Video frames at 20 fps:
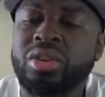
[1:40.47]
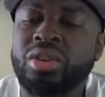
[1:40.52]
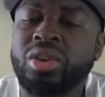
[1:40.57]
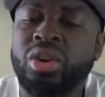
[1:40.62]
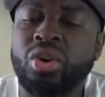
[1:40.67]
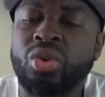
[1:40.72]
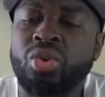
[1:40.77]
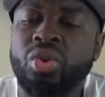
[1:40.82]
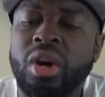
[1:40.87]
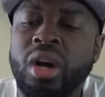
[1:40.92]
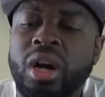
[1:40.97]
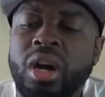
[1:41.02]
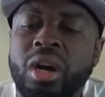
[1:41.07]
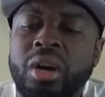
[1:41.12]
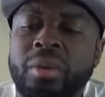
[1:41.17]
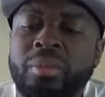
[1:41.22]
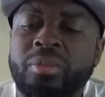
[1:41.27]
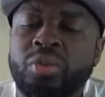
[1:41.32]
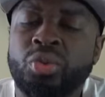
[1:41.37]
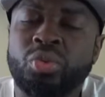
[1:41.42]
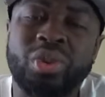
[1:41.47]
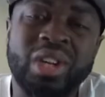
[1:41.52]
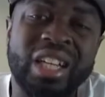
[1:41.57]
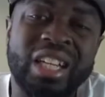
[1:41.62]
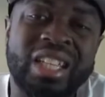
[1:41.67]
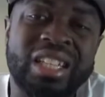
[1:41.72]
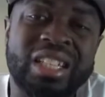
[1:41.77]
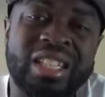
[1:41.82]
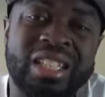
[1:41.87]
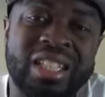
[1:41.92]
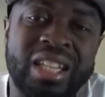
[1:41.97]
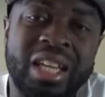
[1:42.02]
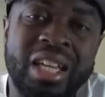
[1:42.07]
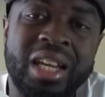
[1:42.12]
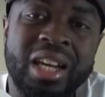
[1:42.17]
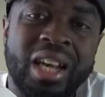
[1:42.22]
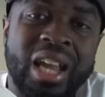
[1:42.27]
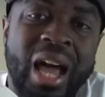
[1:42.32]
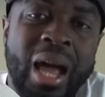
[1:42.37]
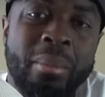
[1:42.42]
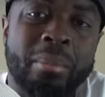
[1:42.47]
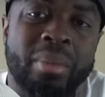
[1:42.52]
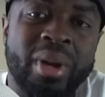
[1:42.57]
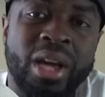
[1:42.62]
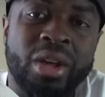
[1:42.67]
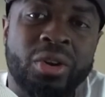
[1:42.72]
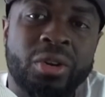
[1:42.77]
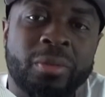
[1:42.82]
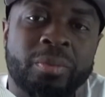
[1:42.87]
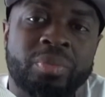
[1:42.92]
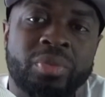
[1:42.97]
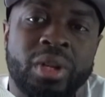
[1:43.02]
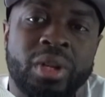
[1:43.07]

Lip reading: You know, you really can see it a lot better